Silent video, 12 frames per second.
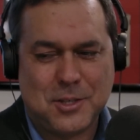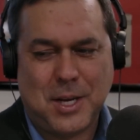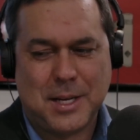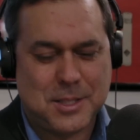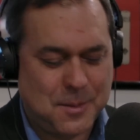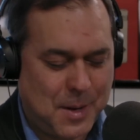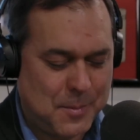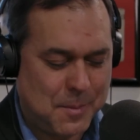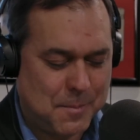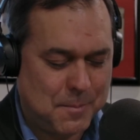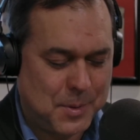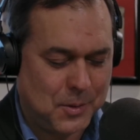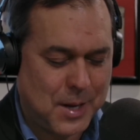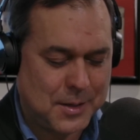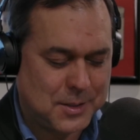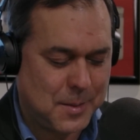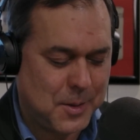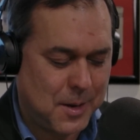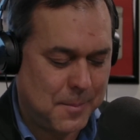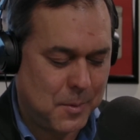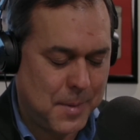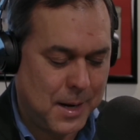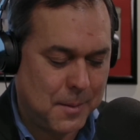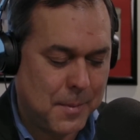Get a chance to maybe build on some of that
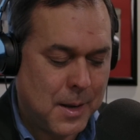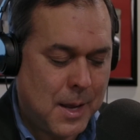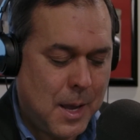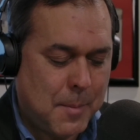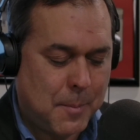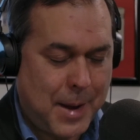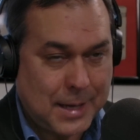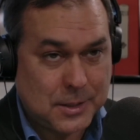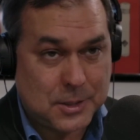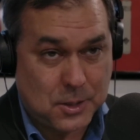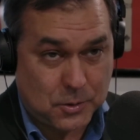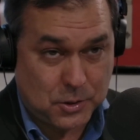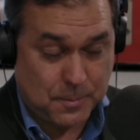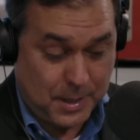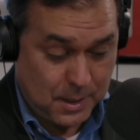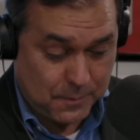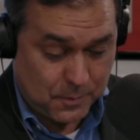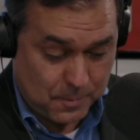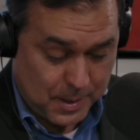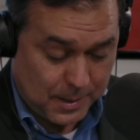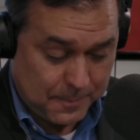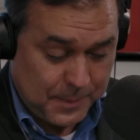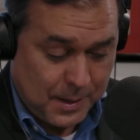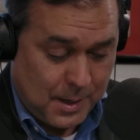momentum. But back to social media for a
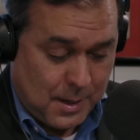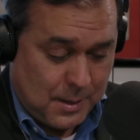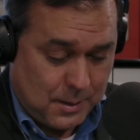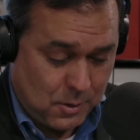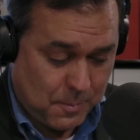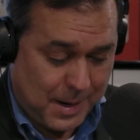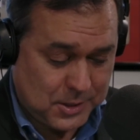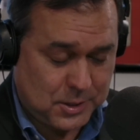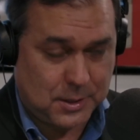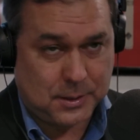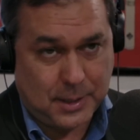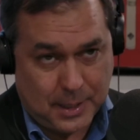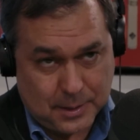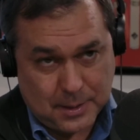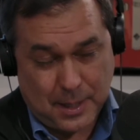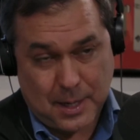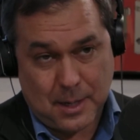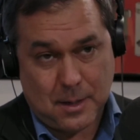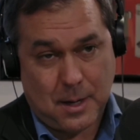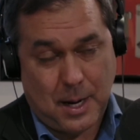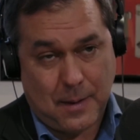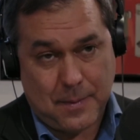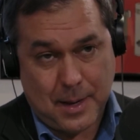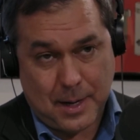minute. You'd mentioned LinkedIn
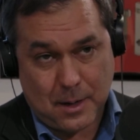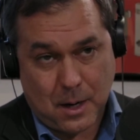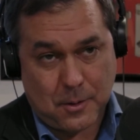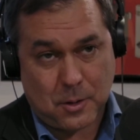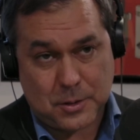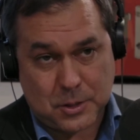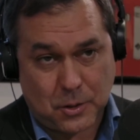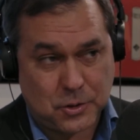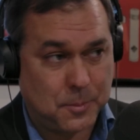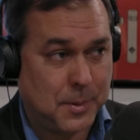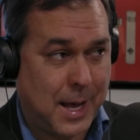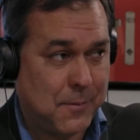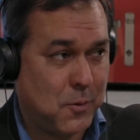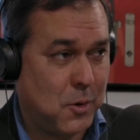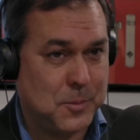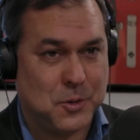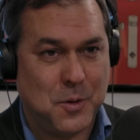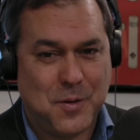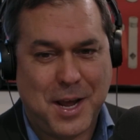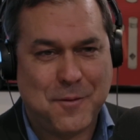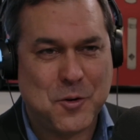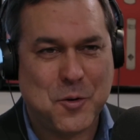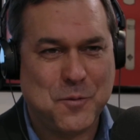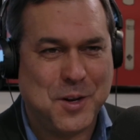and then other social platforms. You even
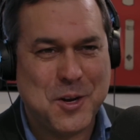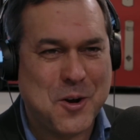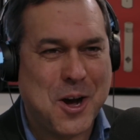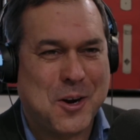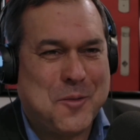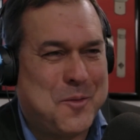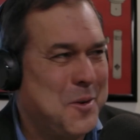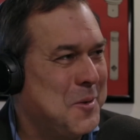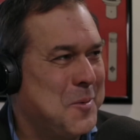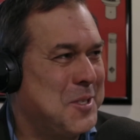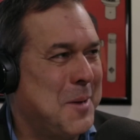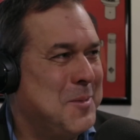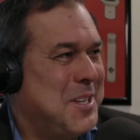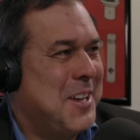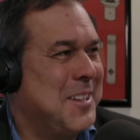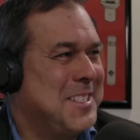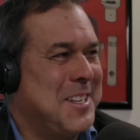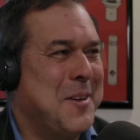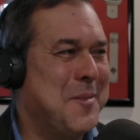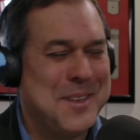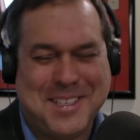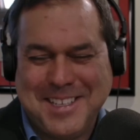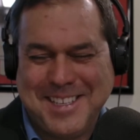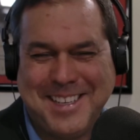have your own videographer, which I'm jealous
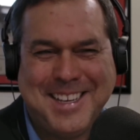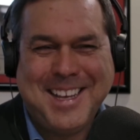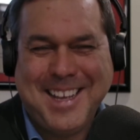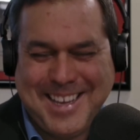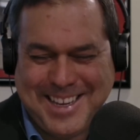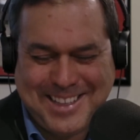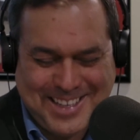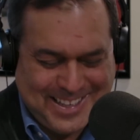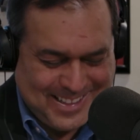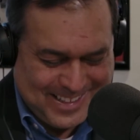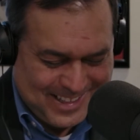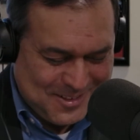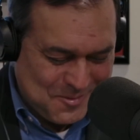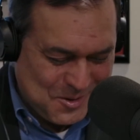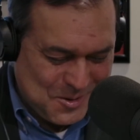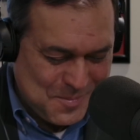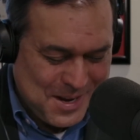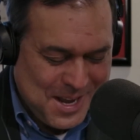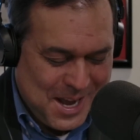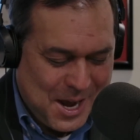of in the room.